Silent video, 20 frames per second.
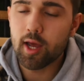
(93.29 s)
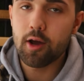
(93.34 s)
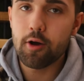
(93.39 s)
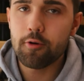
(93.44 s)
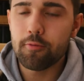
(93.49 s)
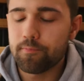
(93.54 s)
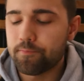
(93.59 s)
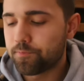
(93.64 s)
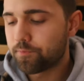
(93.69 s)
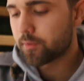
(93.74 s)

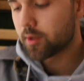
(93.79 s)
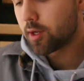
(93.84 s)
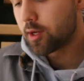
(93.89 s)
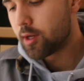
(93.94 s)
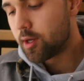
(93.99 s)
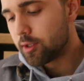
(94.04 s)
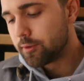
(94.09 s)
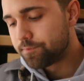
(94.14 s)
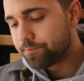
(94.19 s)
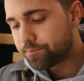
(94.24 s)
out.
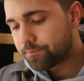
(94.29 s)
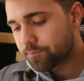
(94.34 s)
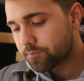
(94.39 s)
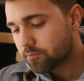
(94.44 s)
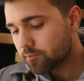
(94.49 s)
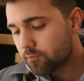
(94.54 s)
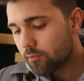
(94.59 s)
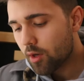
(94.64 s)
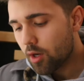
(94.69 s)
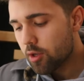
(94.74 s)

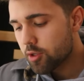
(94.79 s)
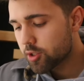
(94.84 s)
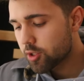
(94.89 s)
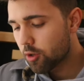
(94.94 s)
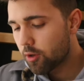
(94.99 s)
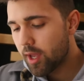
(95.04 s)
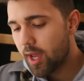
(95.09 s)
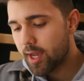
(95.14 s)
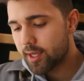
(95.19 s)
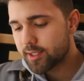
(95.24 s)

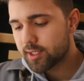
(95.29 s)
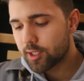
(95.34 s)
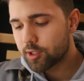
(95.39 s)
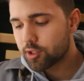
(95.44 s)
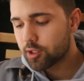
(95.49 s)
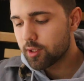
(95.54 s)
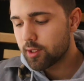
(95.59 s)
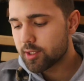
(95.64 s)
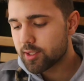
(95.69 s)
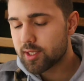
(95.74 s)
So yeah,
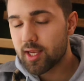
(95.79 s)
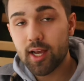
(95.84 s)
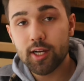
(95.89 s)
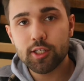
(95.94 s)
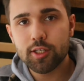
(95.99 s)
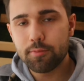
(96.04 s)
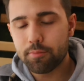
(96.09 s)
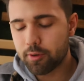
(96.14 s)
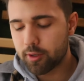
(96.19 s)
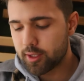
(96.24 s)
essentially this is
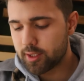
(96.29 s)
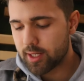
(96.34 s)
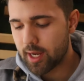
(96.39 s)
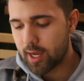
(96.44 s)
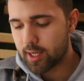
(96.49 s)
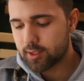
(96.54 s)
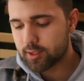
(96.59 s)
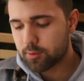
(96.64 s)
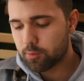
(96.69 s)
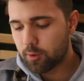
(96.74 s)
actually pretty
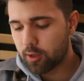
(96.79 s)
dense.